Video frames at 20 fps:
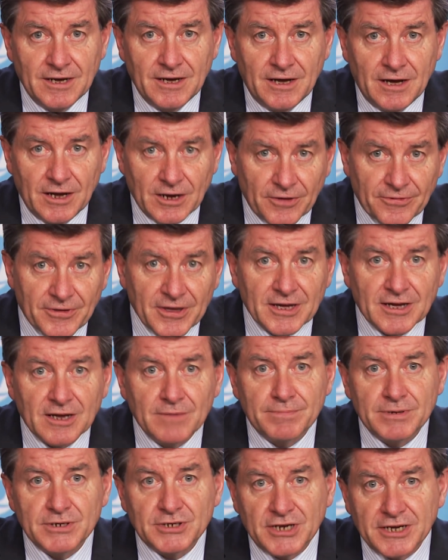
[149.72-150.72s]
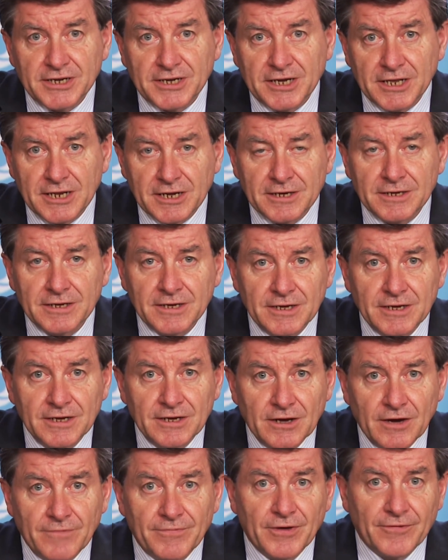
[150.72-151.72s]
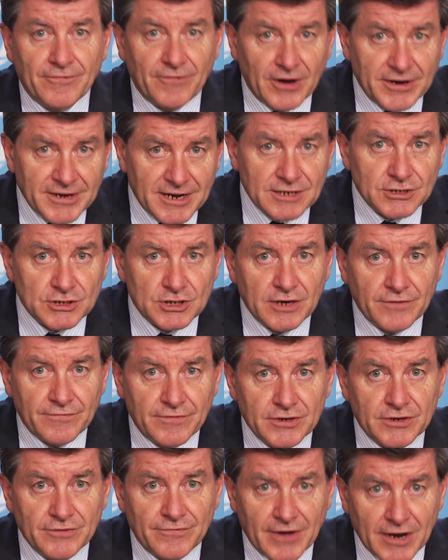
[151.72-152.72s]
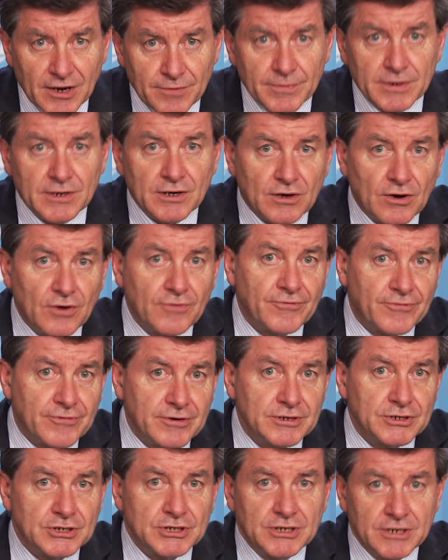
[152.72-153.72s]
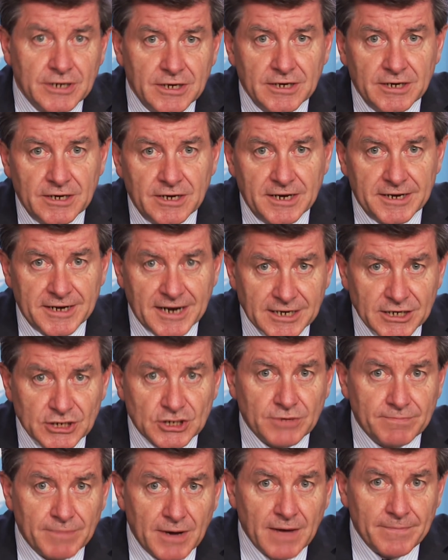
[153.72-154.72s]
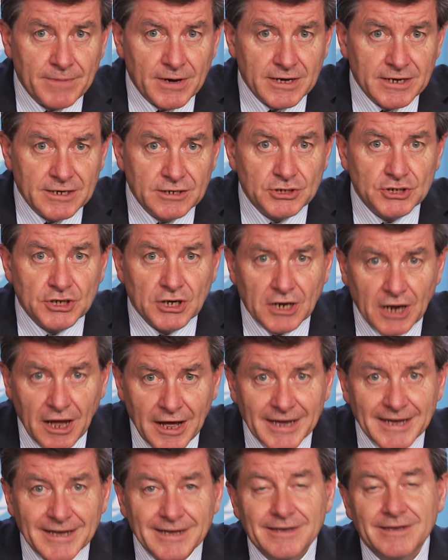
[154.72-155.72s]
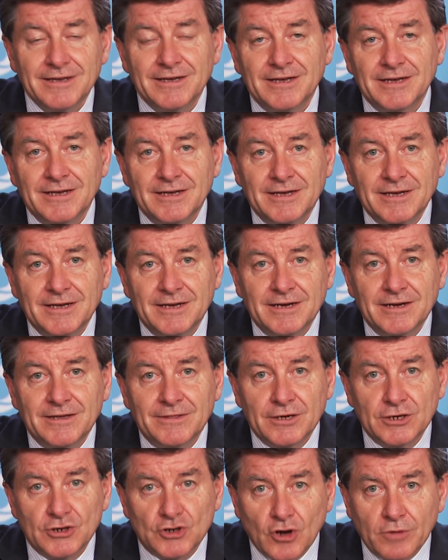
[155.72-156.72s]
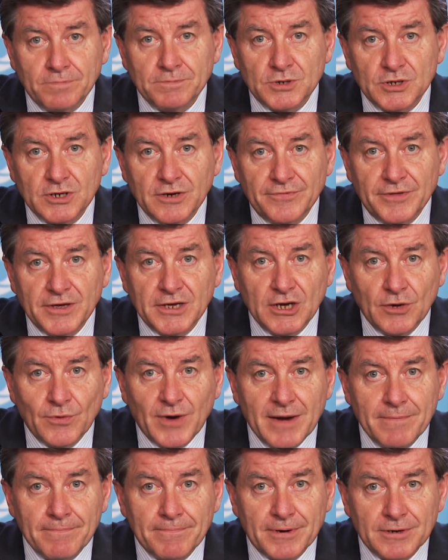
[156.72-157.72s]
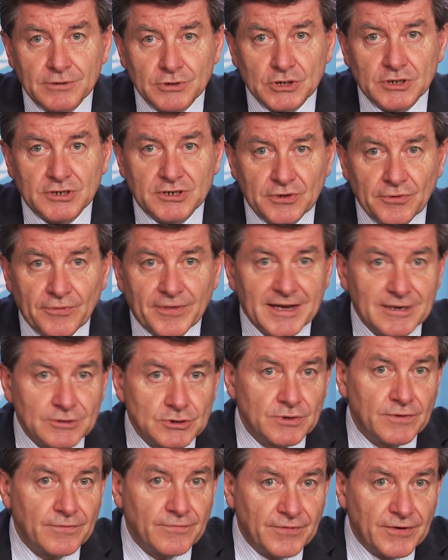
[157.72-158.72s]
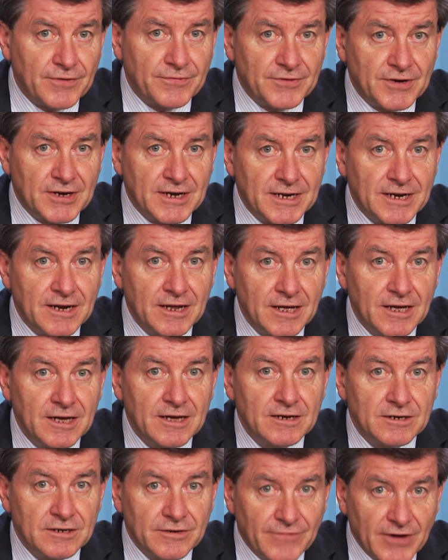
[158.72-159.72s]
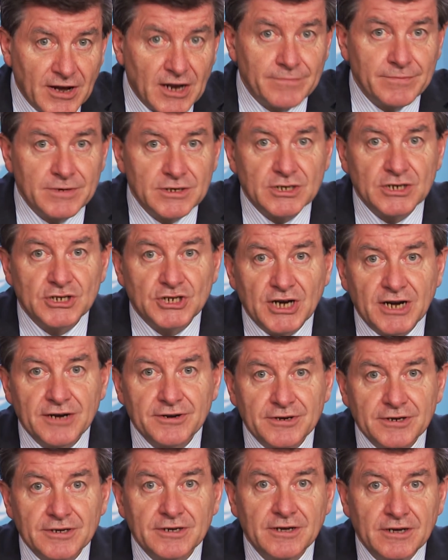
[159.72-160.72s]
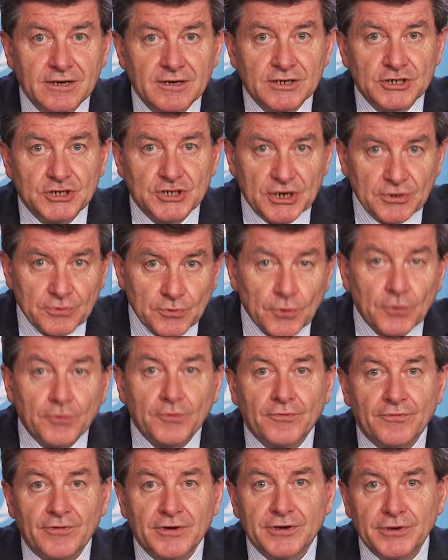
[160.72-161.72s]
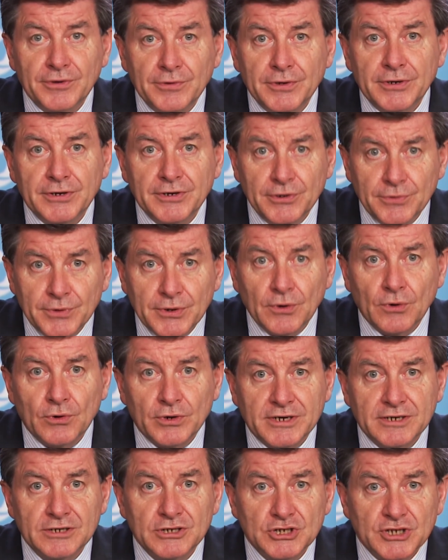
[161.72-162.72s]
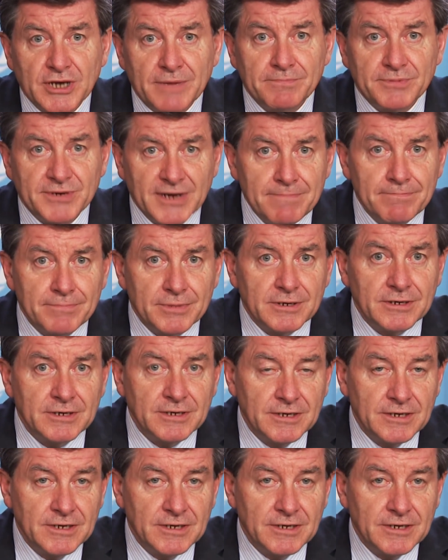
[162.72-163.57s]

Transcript: And I think in particular of the Financing for Development Conference in Addis Ababa in July, the adoption of the UN post-2015 Development Agenda scheduled for New York in September,